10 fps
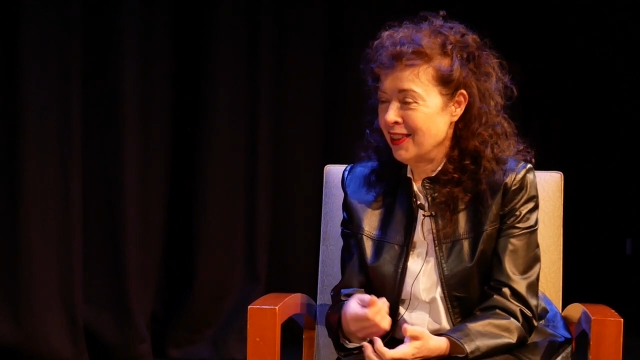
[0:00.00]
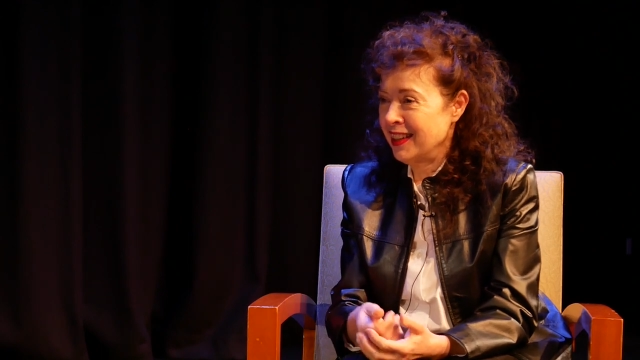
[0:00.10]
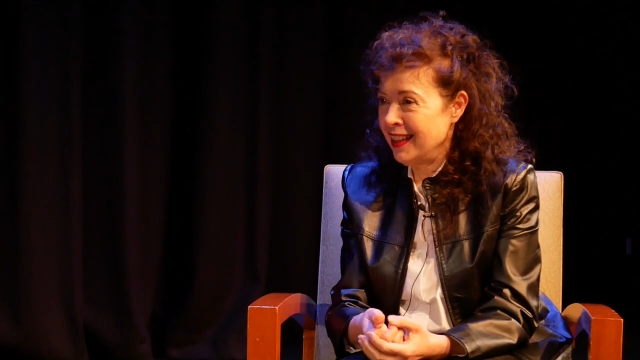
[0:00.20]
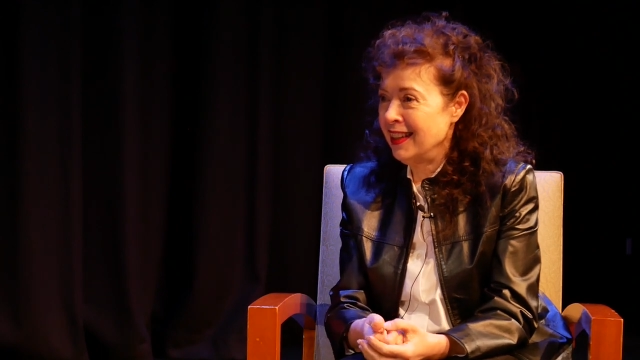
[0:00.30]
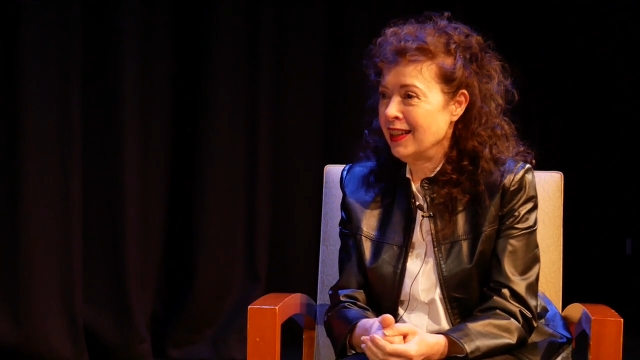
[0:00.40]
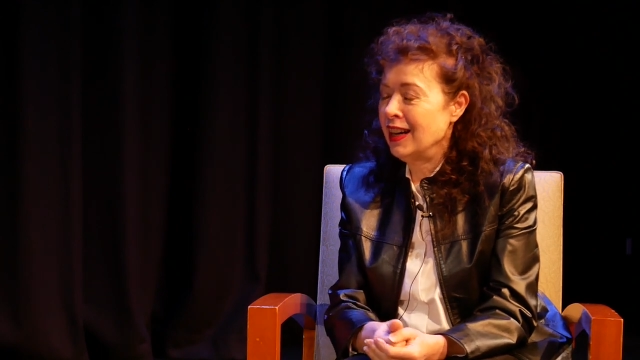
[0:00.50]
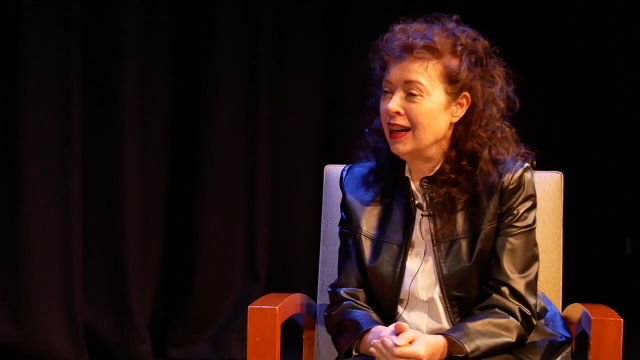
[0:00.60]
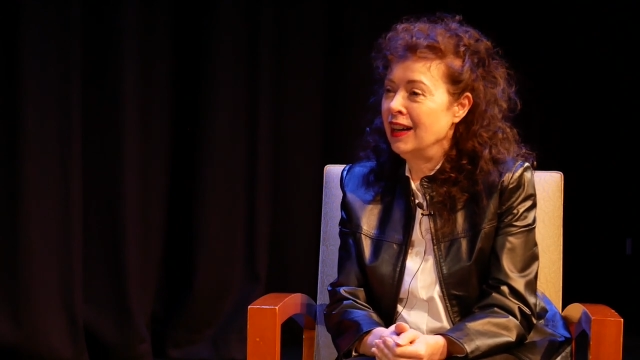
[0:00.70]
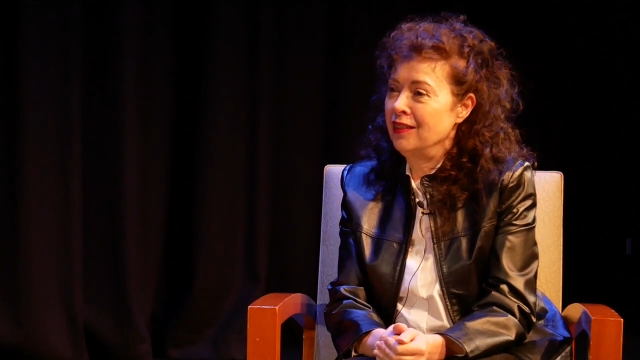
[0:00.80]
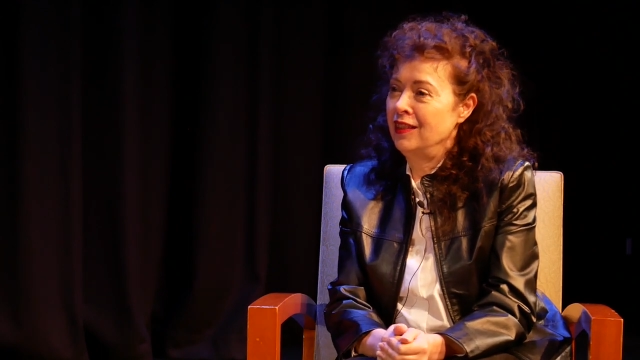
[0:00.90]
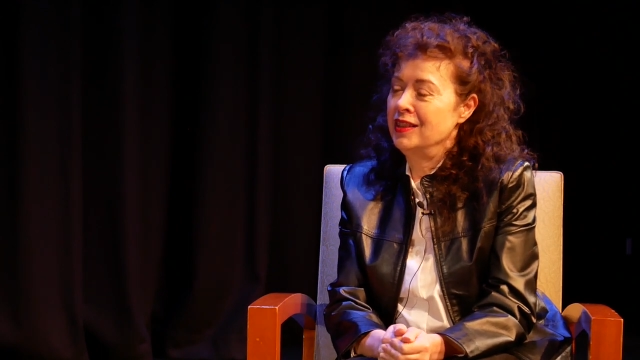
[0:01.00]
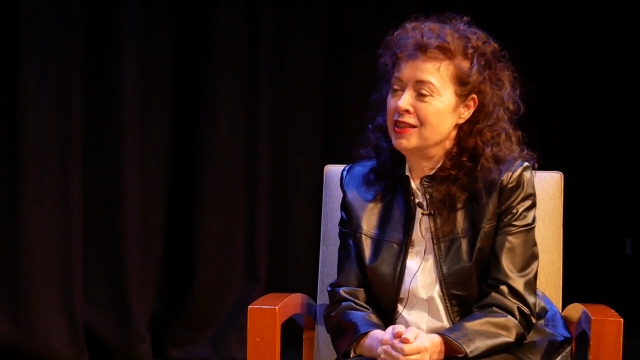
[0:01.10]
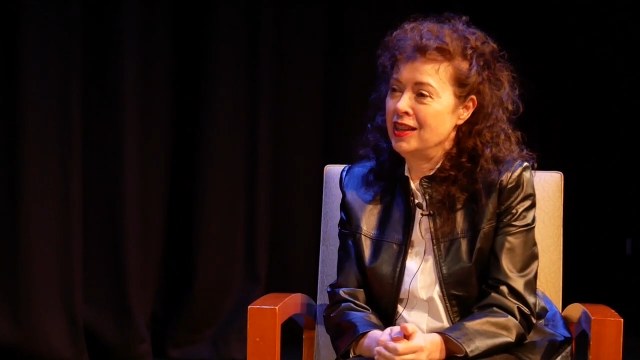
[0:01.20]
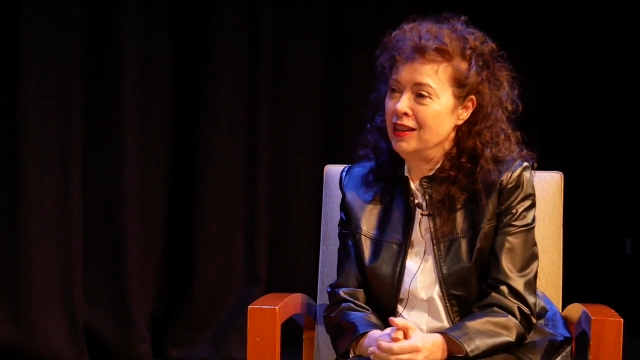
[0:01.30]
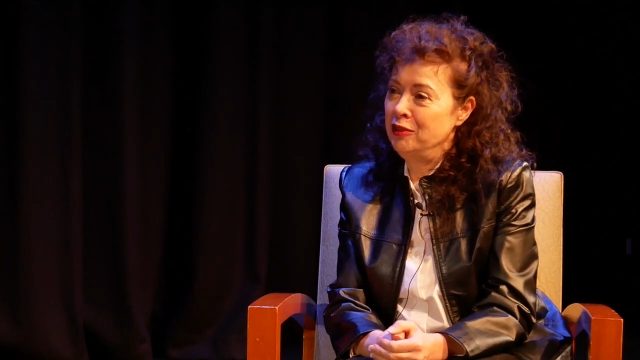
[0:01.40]
I get are
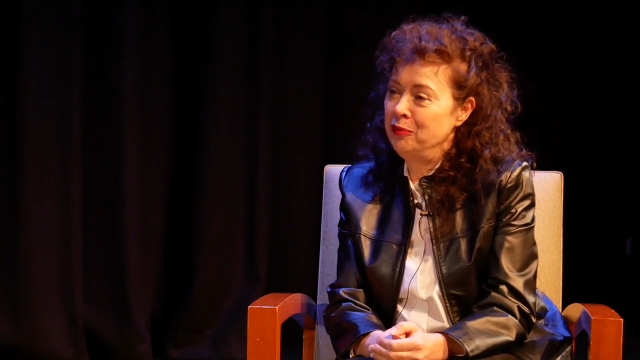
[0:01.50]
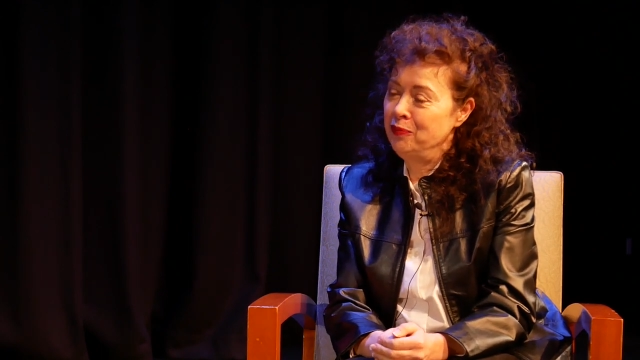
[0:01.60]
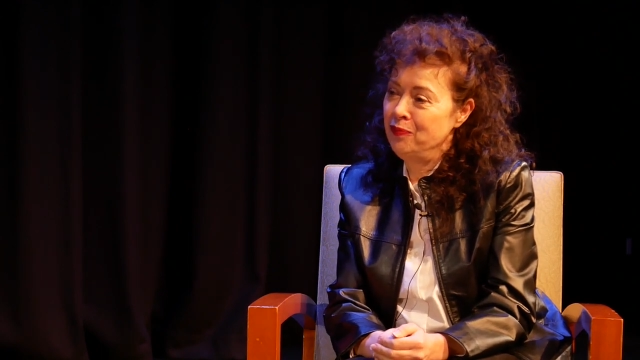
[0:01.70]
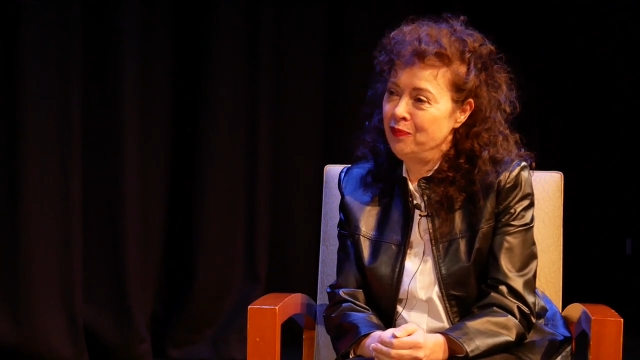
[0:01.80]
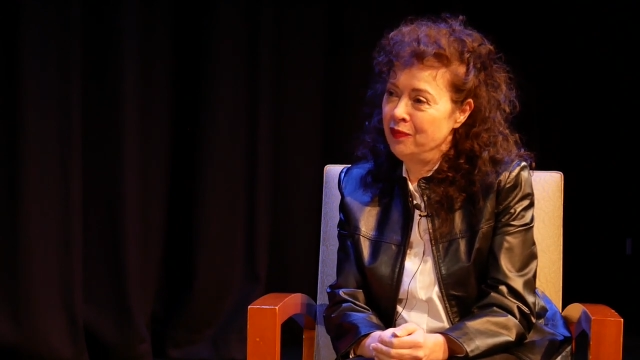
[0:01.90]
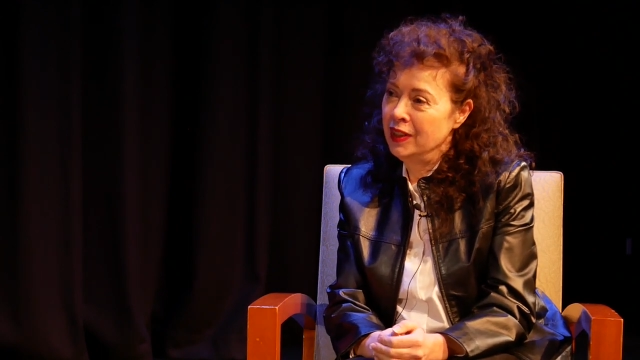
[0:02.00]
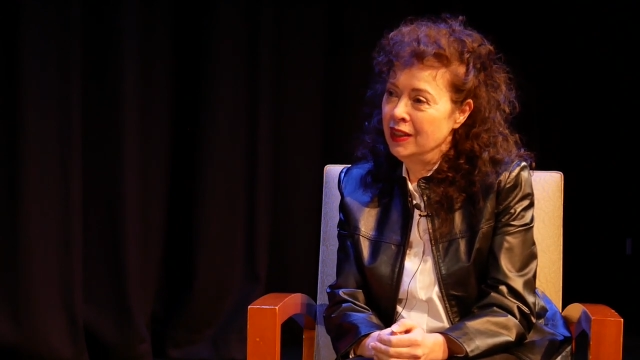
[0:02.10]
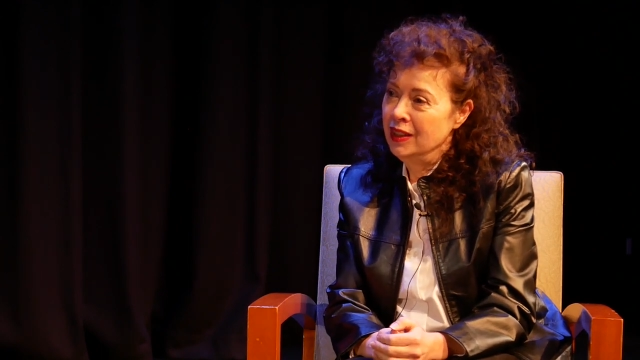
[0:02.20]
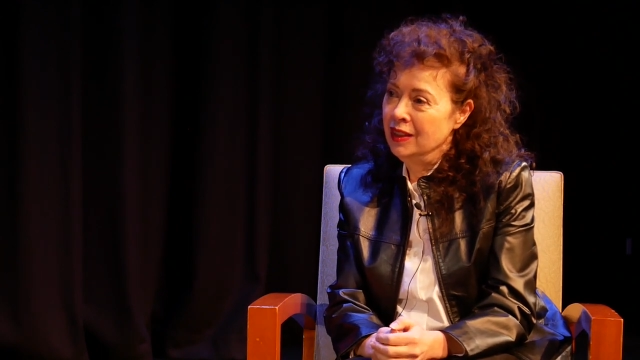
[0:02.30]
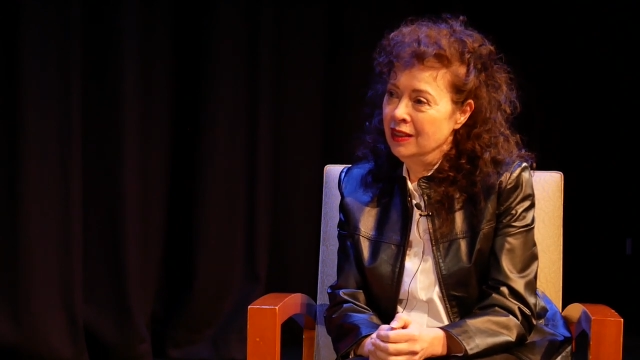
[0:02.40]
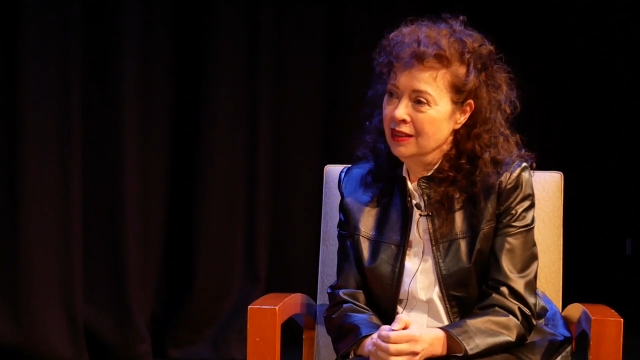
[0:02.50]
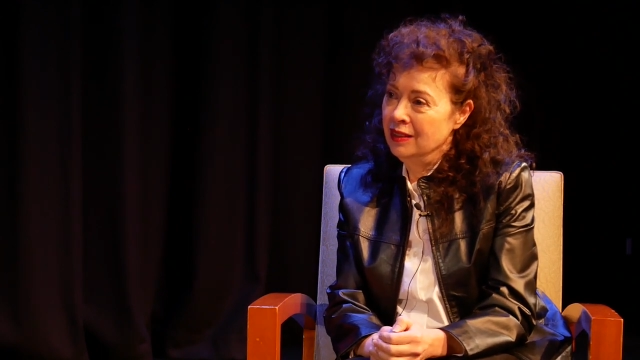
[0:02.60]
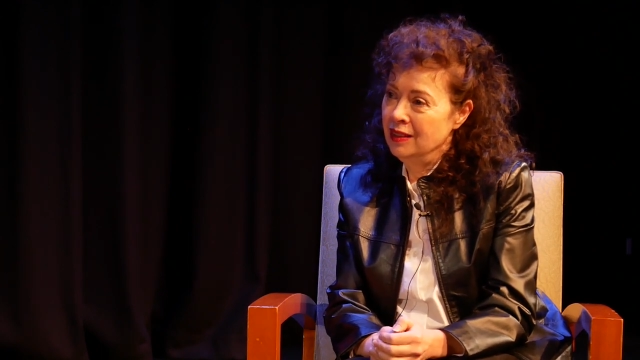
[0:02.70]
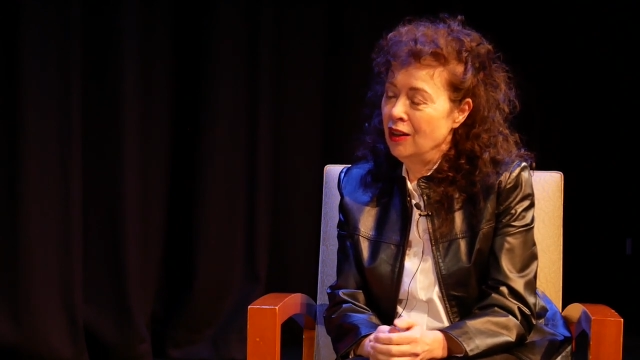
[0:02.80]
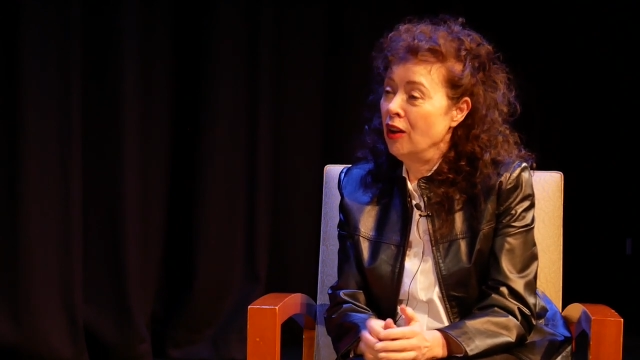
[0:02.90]
that
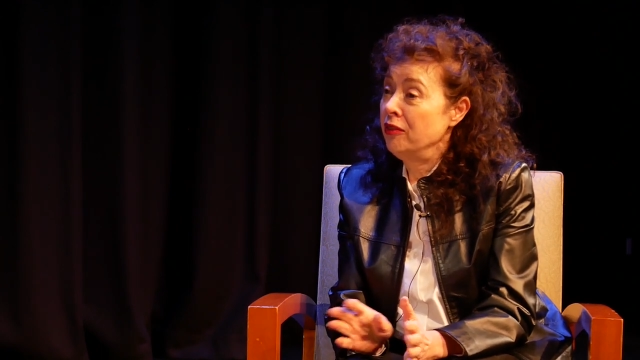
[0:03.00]
I